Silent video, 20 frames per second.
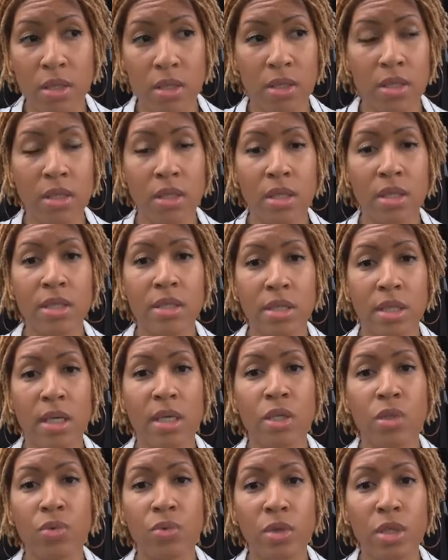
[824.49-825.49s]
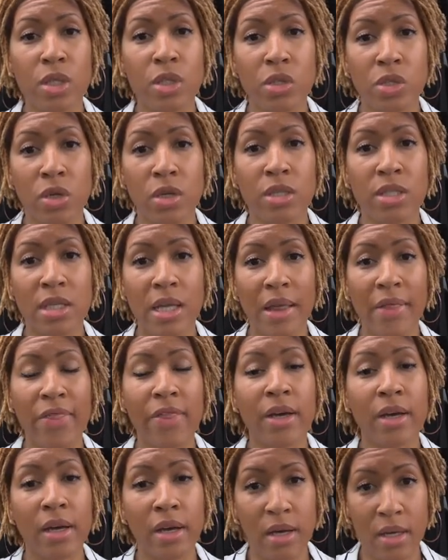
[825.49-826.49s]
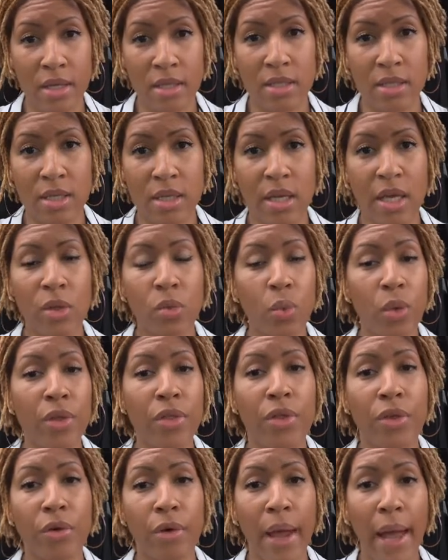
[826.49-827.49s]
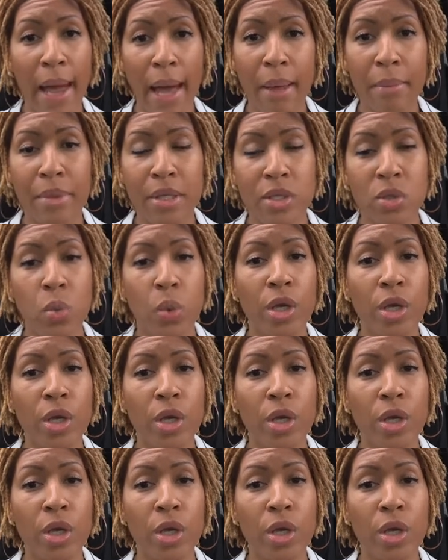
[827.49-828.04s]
to these things really starts in the gut and with your habits,